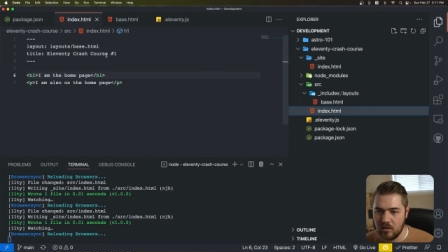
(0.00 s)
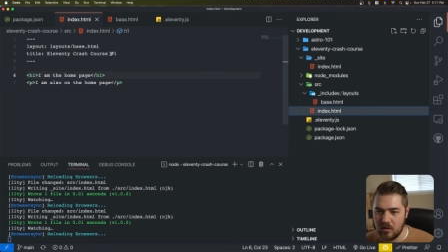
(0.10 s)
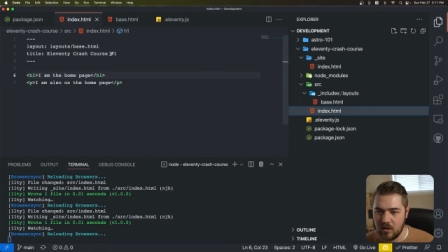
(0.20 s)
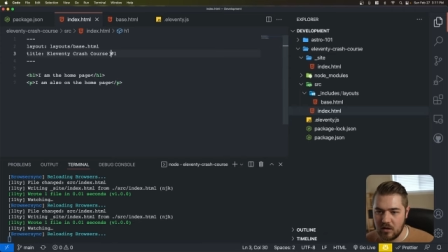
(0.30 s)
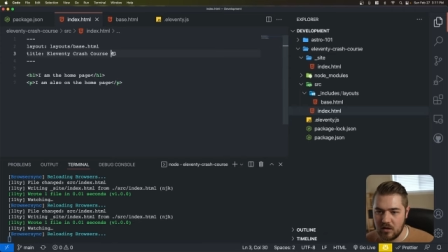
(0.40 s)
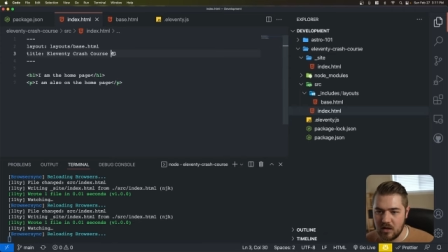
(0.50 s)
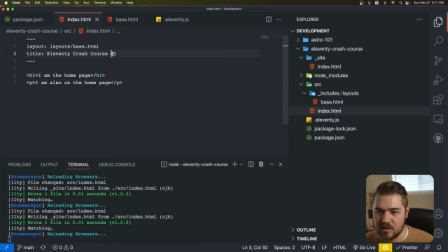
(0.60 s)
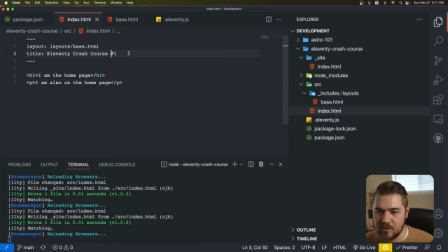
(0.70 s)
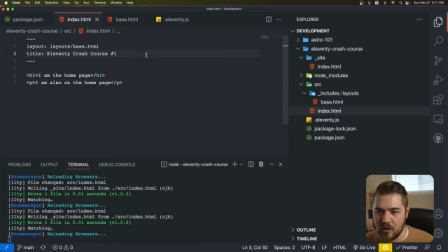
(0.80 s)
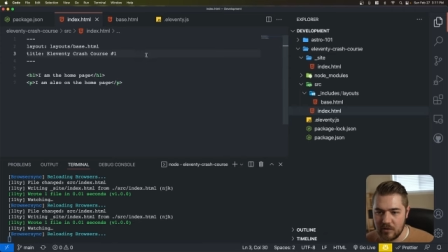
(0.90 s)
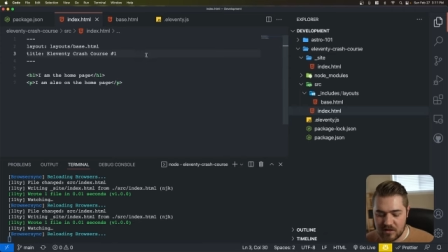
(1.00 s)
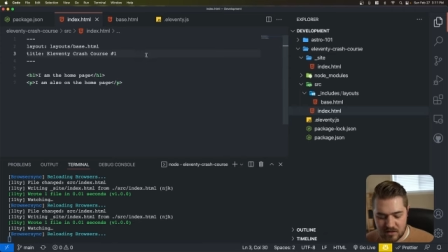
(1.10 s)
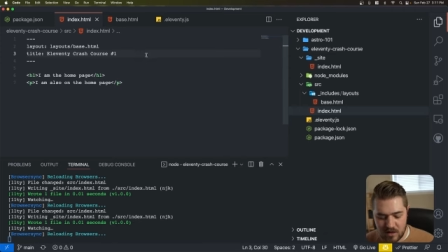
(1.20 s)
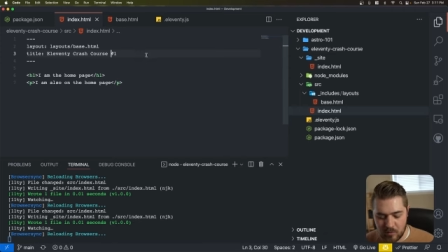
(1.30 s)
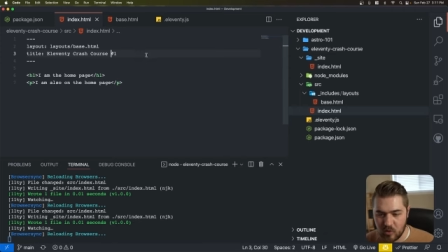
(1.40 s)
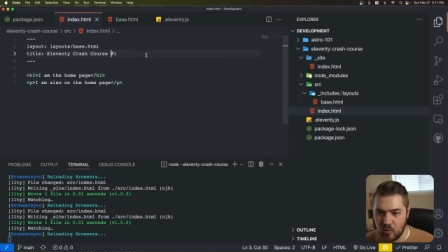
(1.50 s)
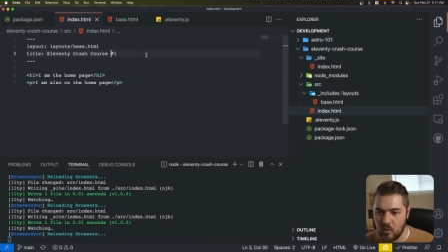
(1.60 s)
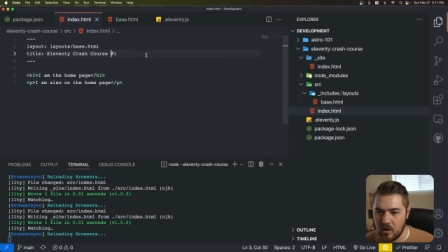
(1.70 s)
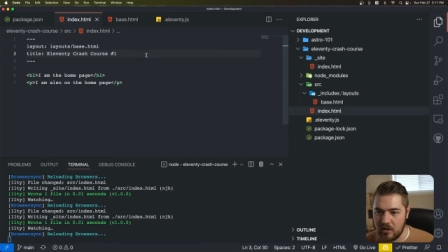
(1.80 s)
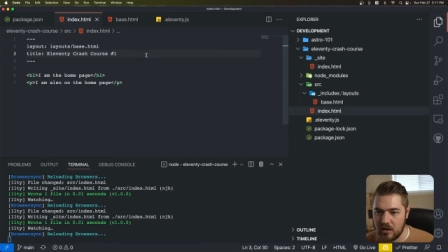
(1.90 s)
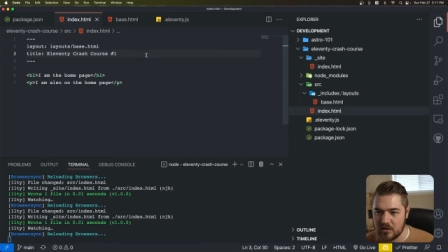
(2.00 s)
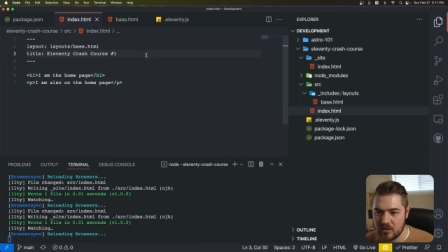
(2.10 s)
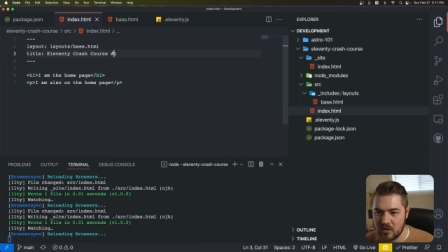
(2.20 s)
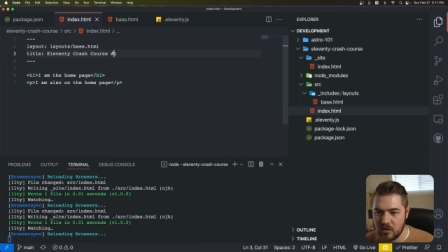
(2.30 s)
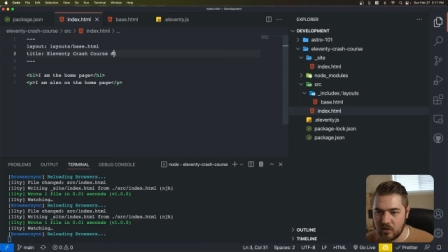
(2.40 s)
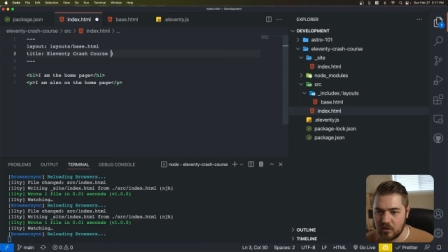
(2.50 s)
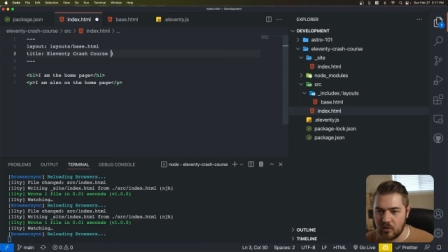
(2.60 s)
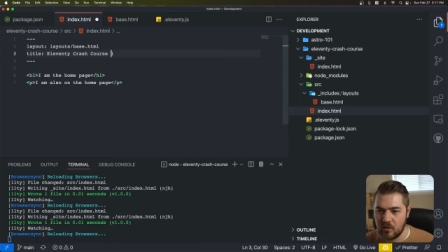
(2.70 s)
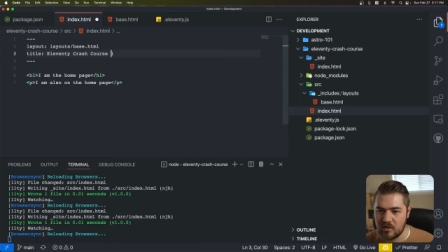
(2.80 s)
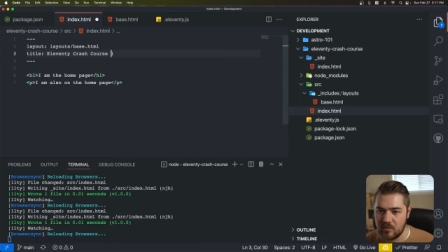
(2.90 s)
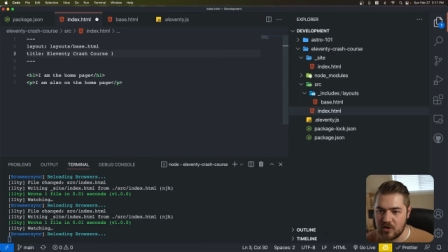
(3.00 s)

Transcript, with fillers: And it's probably this number one that's throwing some